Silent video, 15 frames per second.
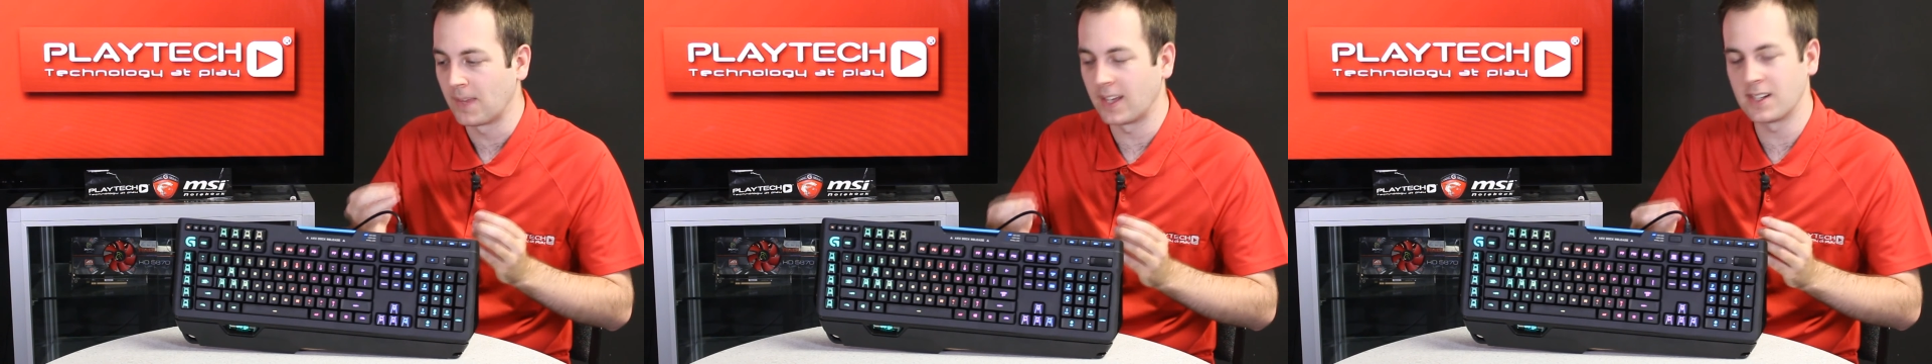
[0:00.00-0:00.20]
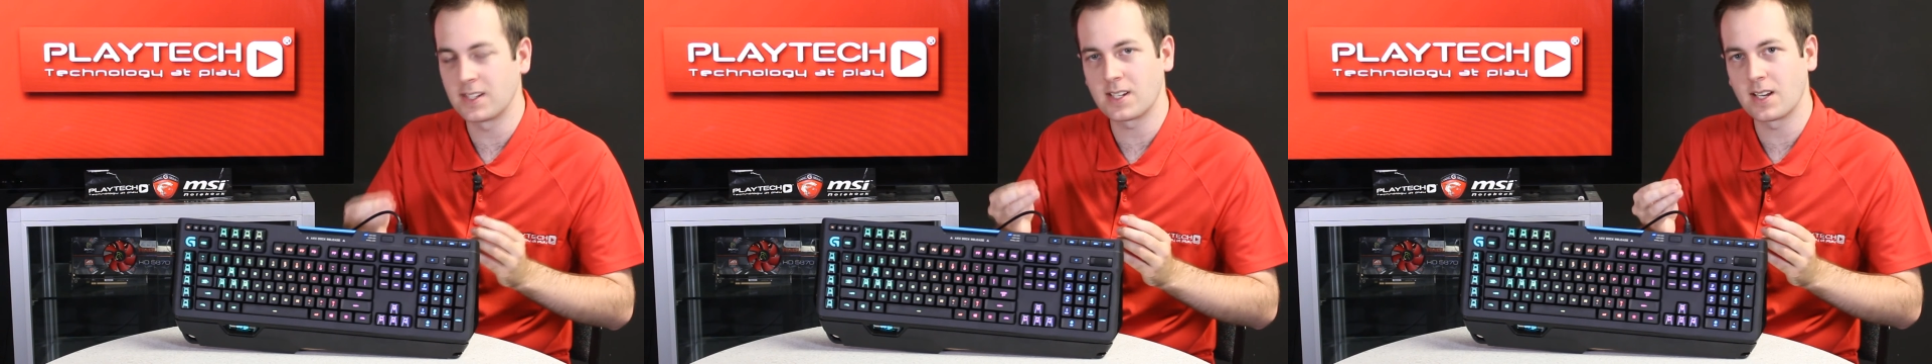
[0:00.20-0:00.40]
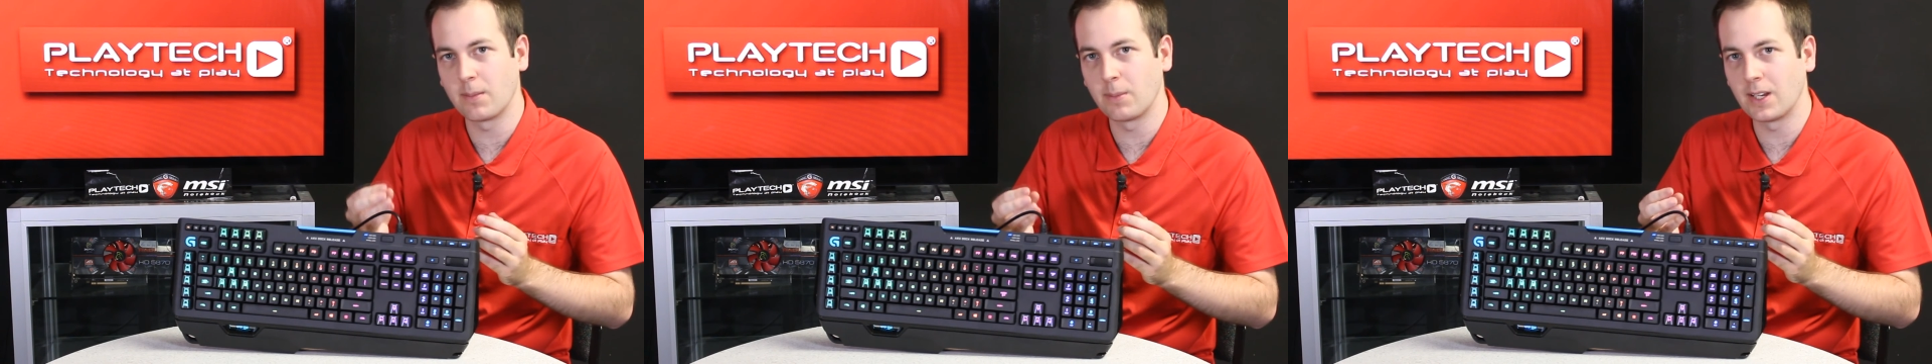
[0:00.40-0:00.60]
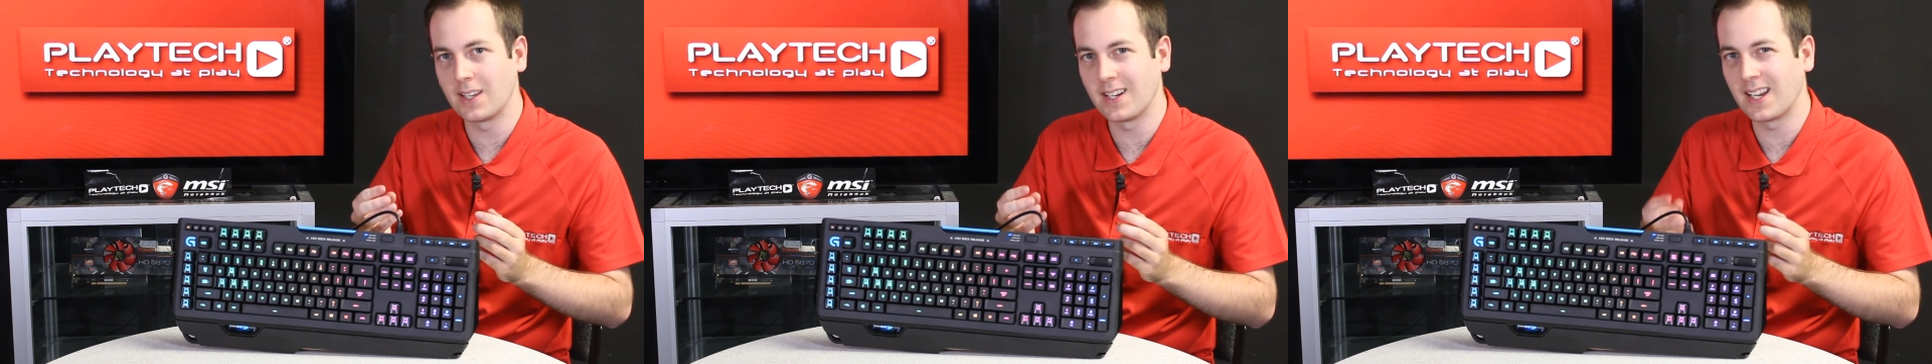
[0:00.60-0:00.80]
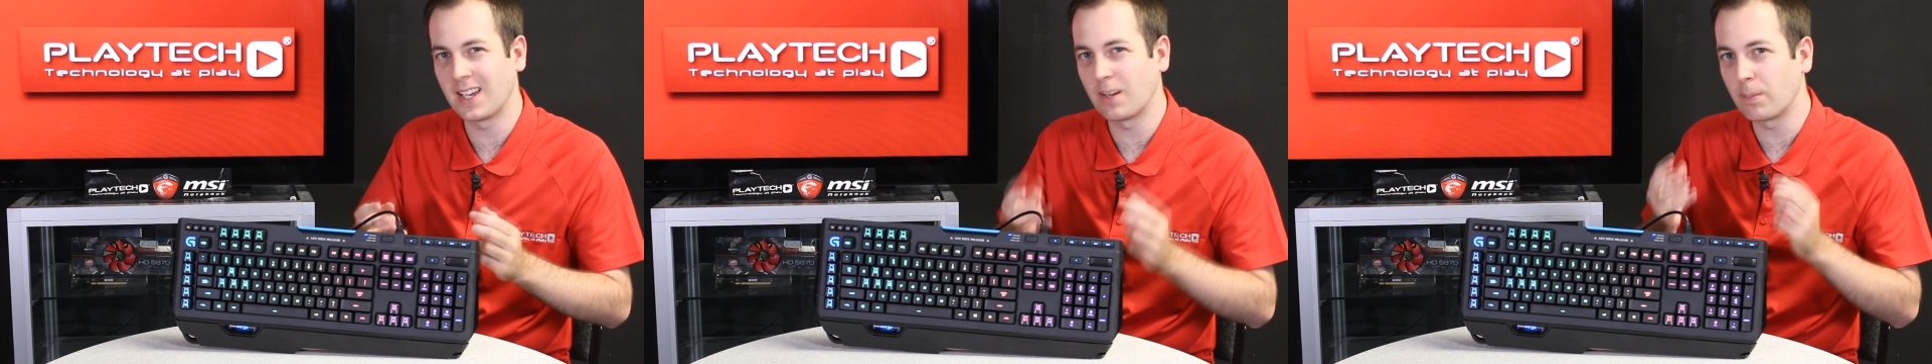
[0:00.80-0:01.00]
and it's coming
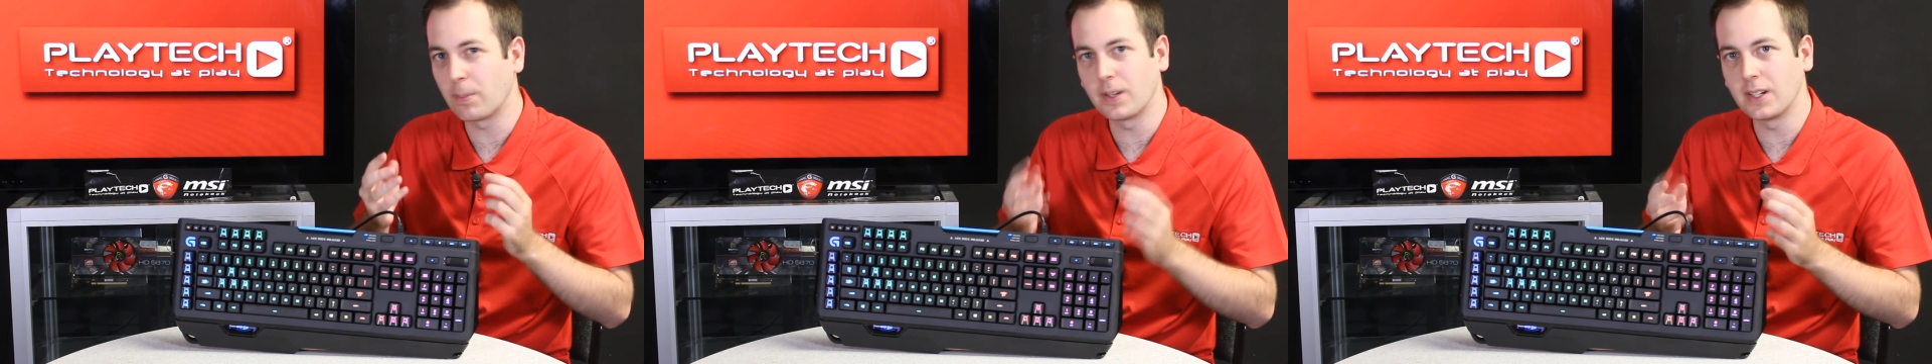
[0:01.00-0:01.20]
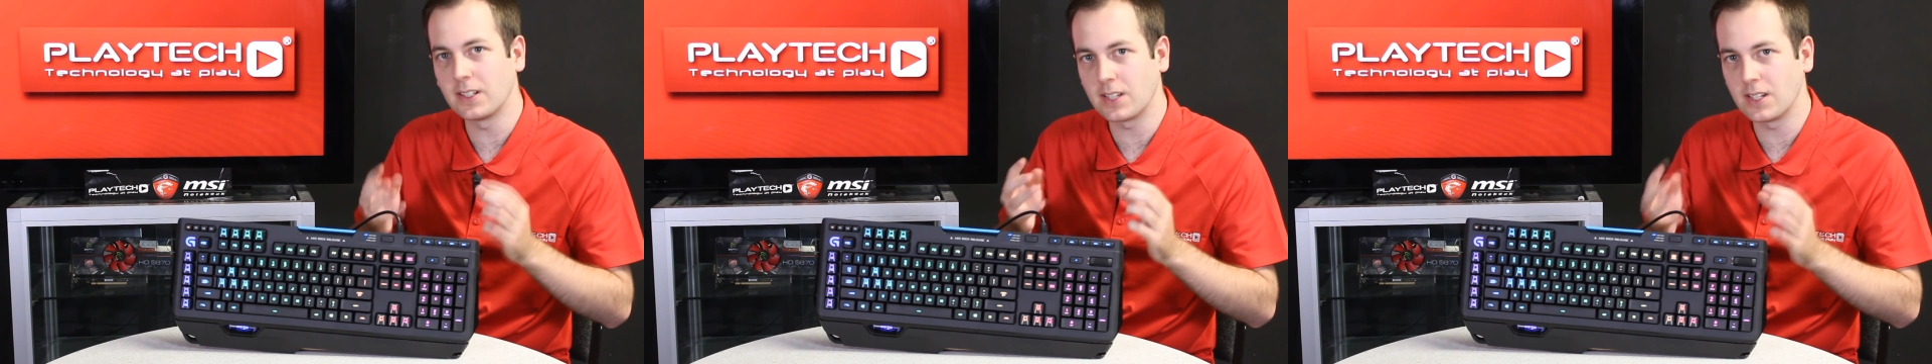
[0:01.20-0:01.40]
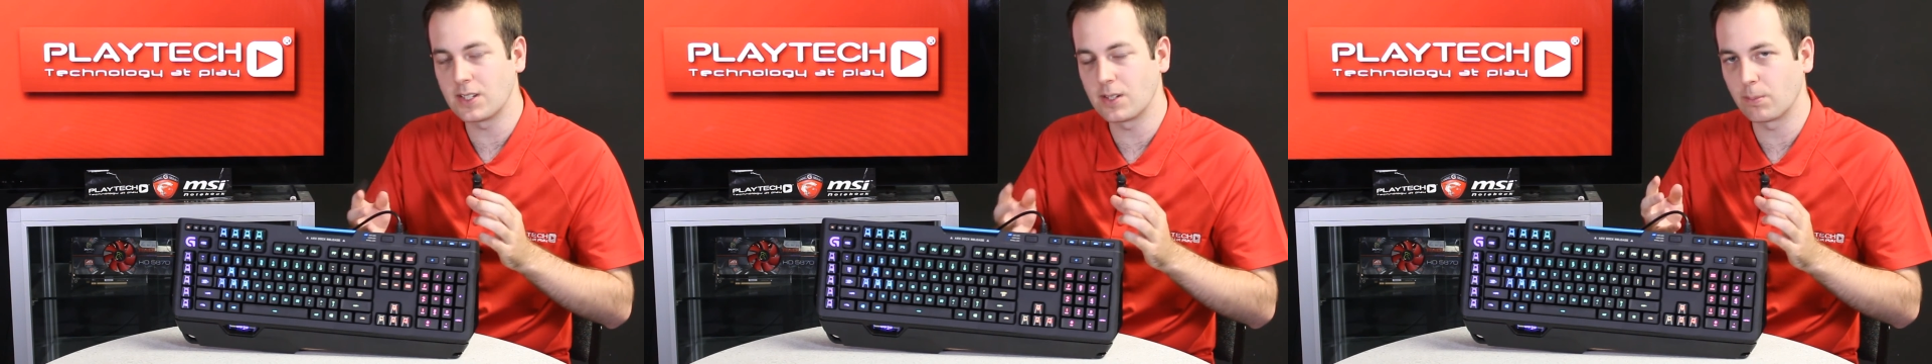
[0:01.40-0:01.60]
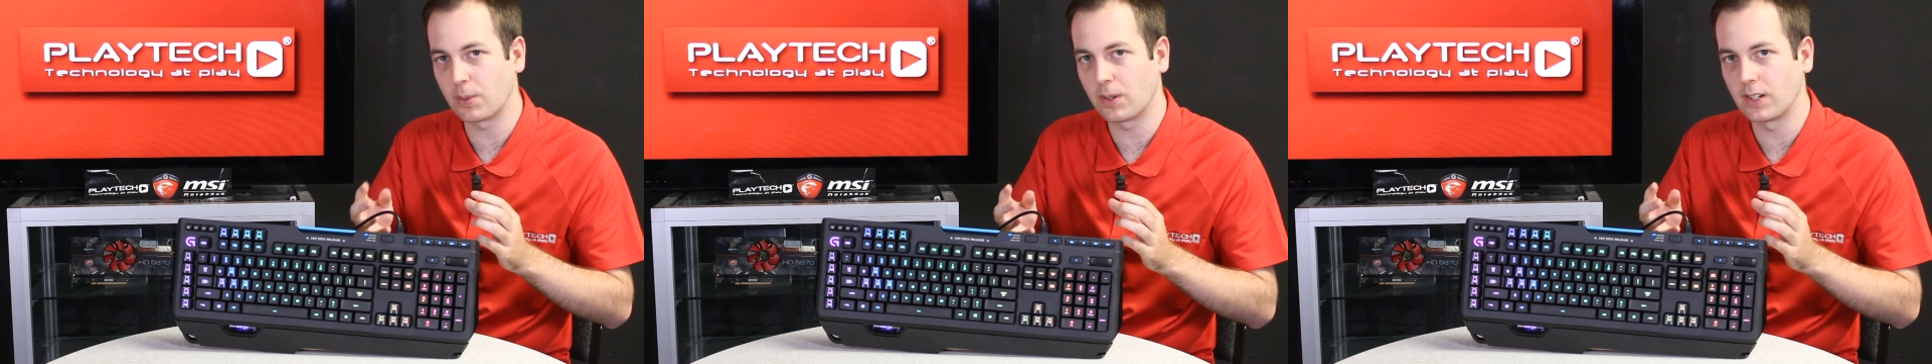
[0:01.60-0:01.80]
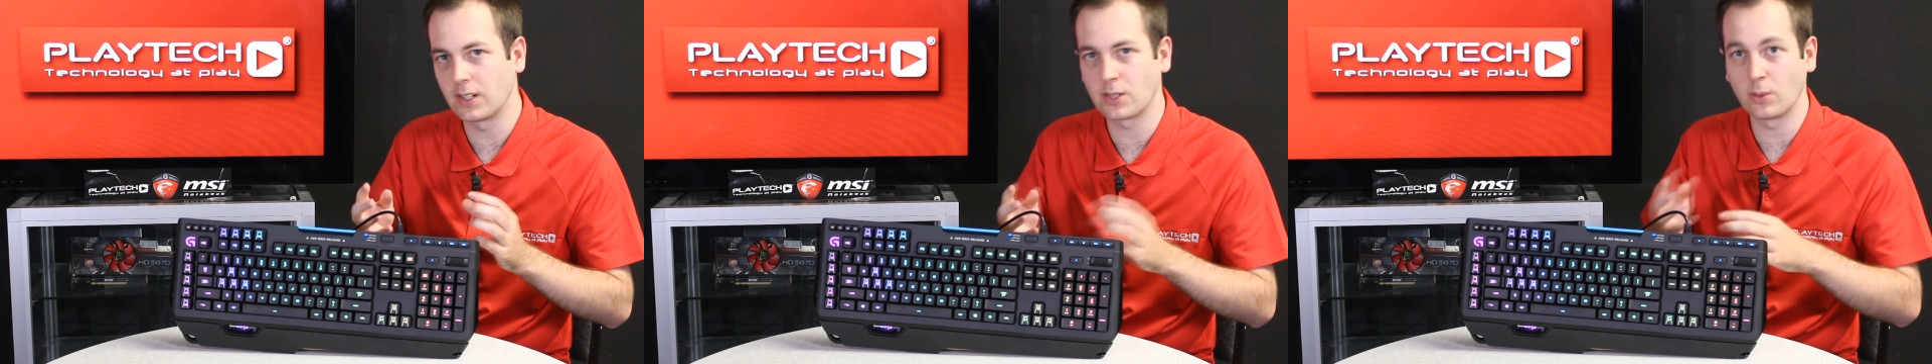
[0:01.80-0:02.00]
in at a pretty decent
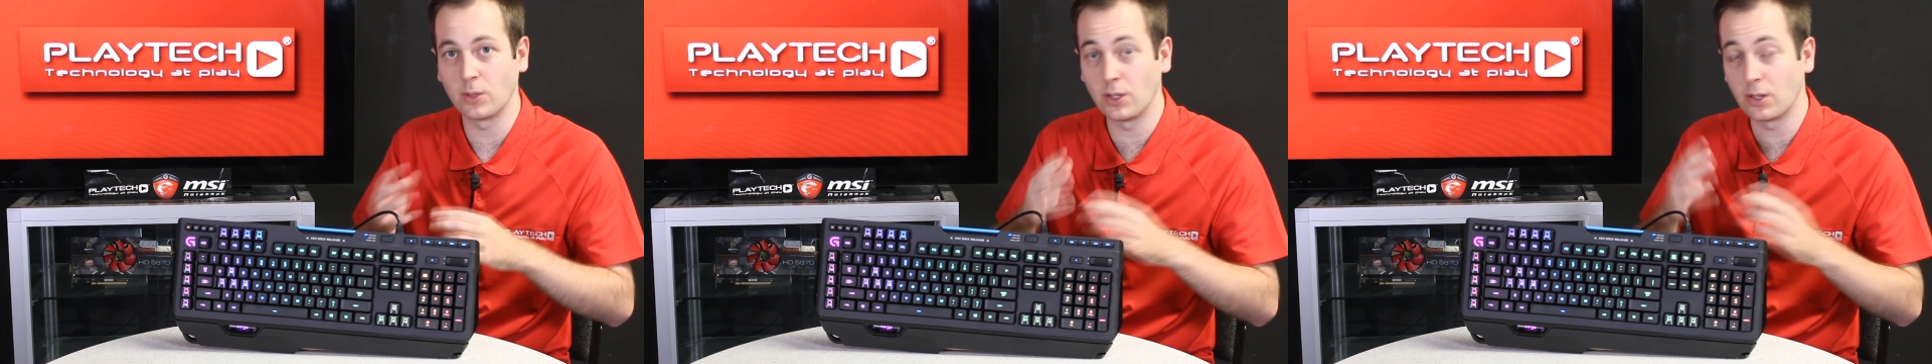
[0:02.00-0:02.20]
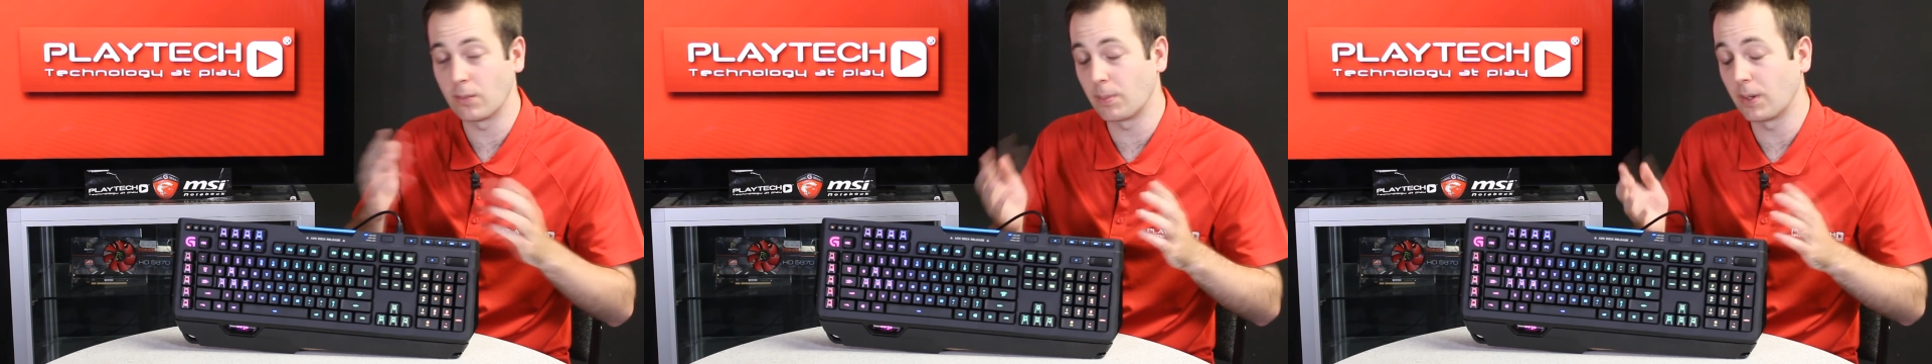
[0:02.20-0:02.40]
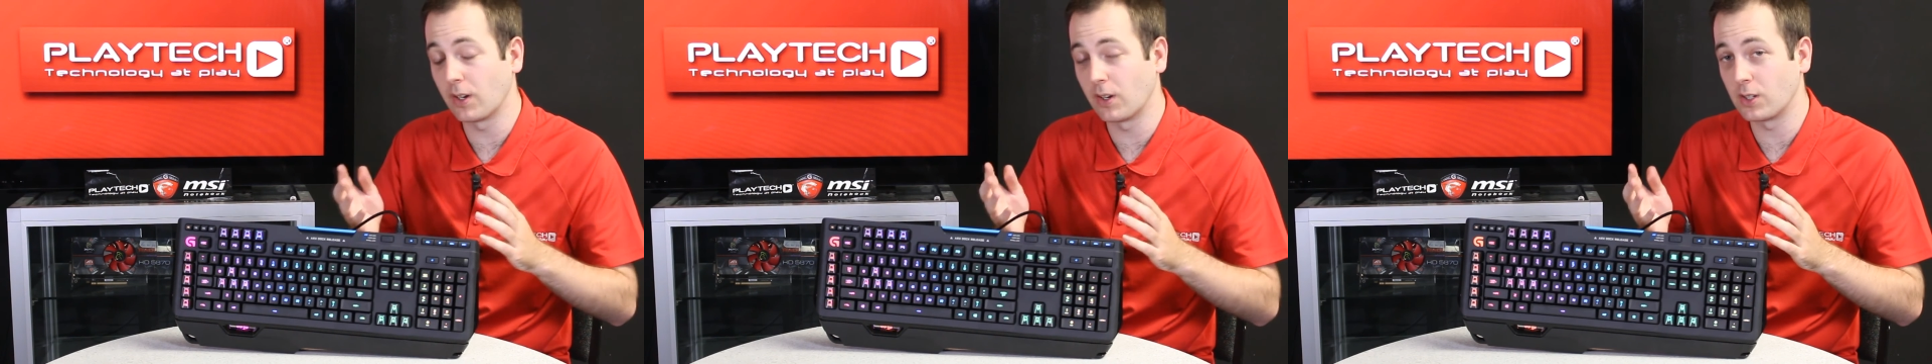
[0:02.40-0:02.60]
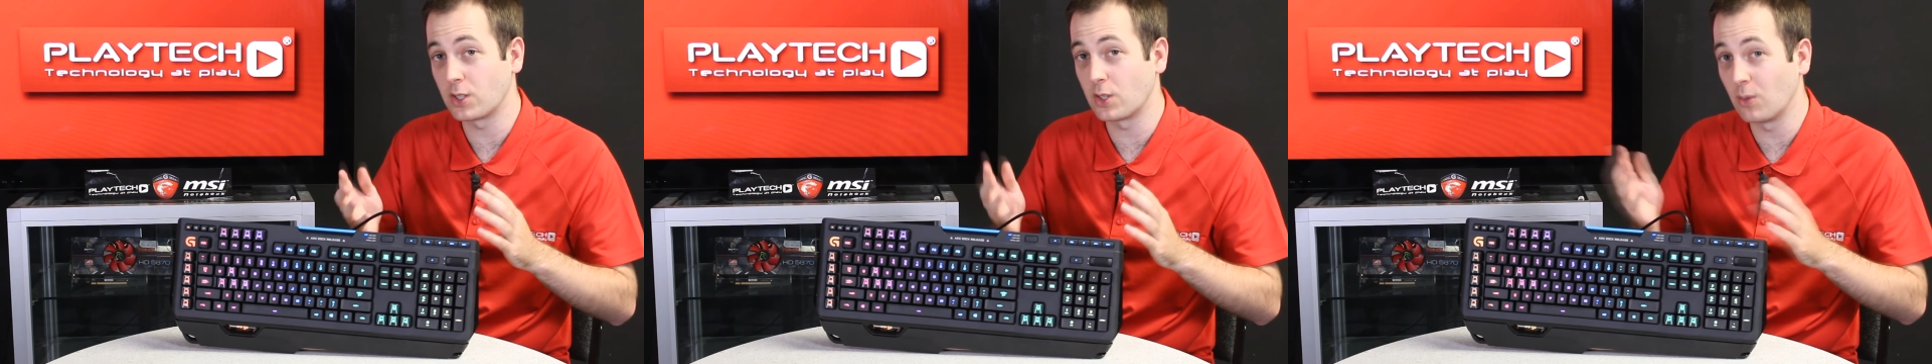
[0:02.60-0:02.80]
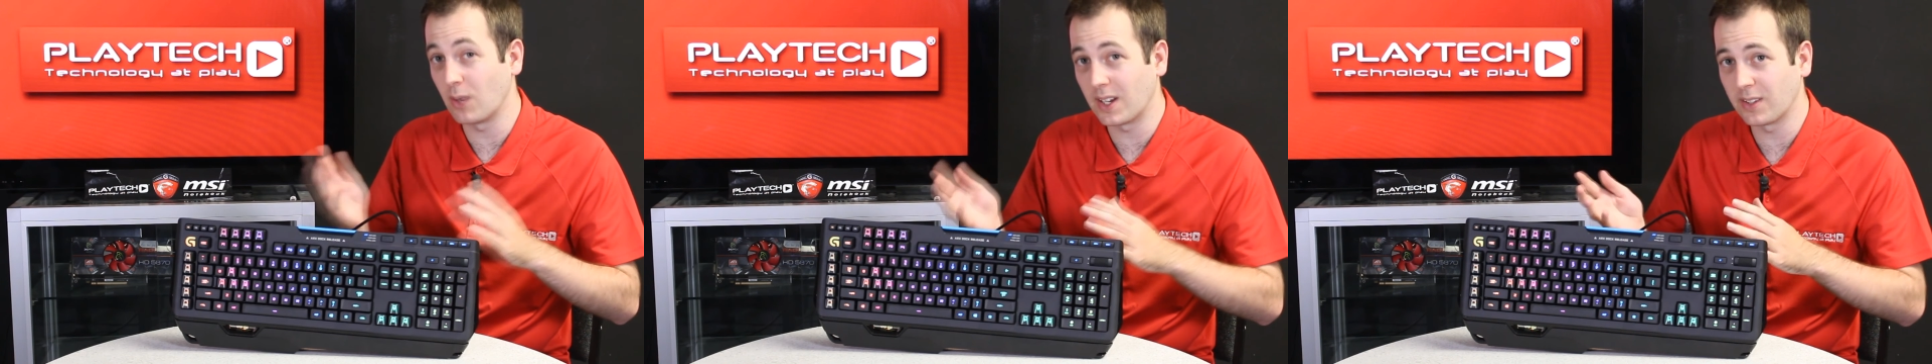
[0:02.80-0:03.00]
price when you compare it to